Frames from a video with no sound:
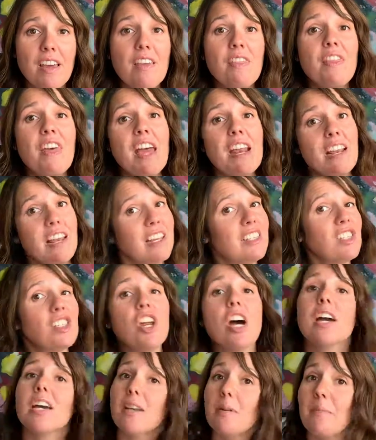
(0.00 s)
then it's
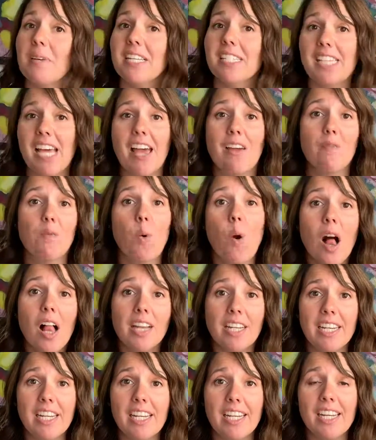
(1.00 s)
not going to be as high of
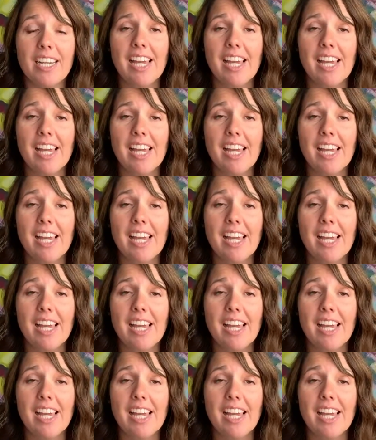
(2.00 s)
quality.